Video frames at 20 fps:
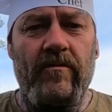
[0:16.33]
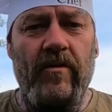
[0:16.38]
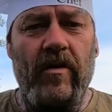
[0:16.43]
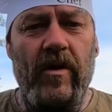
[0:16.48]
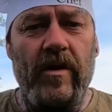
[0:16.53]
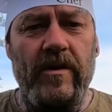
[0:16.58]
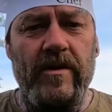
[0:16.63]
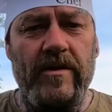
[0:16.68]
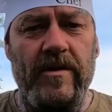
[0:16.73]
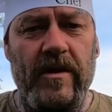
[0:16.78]

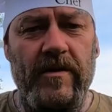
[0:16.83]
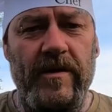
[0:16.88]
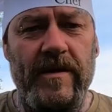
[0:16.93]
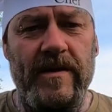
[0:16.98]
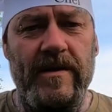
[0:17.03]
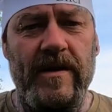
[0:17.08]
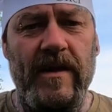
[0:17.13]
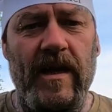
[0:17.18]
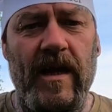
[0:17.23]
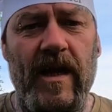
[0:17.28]
Right, so
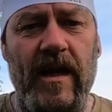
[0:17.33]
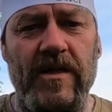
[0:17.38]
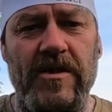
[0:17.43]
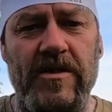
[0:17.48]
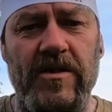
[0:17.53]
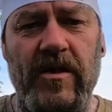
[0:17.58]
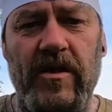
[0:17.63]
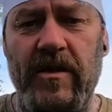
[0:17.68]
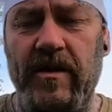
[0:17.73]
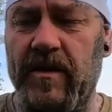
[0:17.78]
it's the
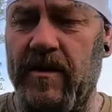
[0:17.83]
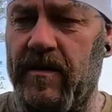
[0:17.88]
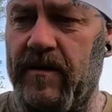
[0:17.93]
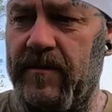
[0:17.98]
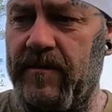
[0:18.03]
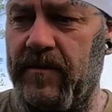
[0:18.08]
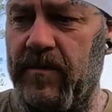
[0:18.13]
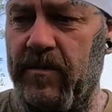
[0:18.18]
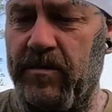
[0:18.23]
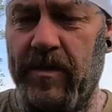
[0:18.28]
last night.
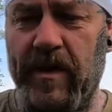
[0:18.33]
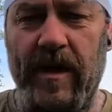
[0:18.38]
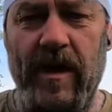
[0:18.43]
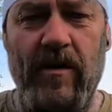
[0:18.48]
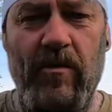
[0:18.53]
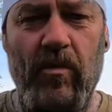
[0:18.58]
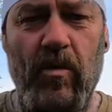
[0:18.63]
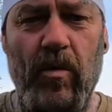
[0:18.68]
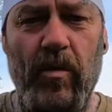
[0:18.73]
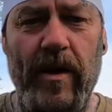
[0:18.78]
Been
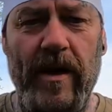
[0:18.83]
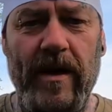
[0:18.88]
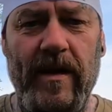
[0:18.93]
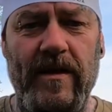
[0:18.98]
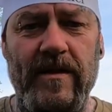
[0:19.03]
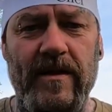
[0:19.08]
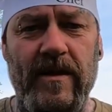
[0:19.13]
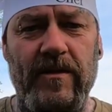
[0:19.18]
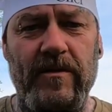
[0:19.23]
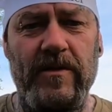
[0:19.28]
here all
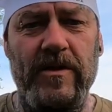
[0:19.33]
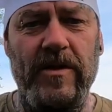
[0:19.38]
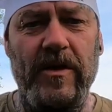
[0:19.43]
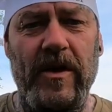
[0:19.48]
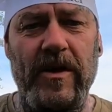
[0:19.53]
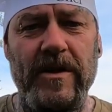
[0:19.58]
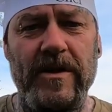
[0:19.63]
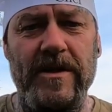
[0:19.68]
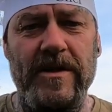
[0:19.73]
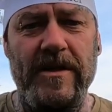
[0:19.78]
week, so
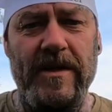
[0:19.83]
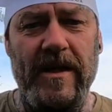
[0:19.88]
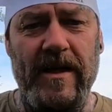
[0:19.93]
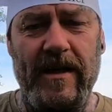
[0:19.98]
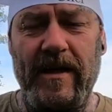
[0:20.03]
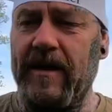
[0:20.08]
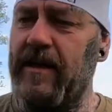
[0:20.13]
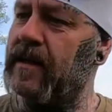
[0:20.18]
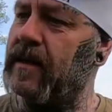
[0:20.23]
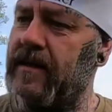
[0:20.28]
tonight's
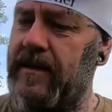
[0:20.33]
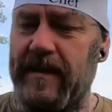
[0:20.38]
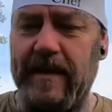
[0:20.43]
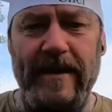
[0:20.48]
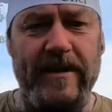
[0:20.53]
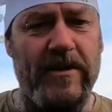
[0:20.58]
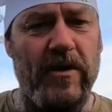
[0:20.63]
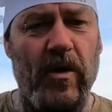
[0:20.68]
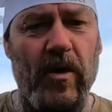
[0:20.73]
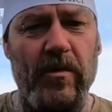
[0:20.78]
tea
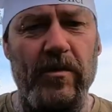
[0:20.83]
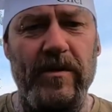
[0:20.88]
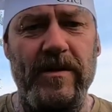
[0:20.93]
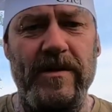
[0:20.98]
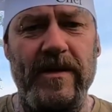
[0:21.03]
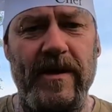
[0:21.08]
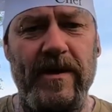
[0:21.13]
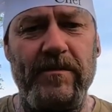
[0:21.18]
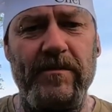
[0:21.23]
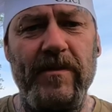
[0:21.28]
time with
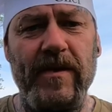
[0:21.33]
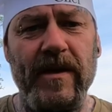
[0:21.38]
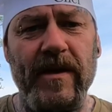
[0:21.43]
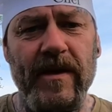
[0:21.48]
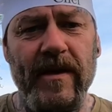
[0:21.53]
Tim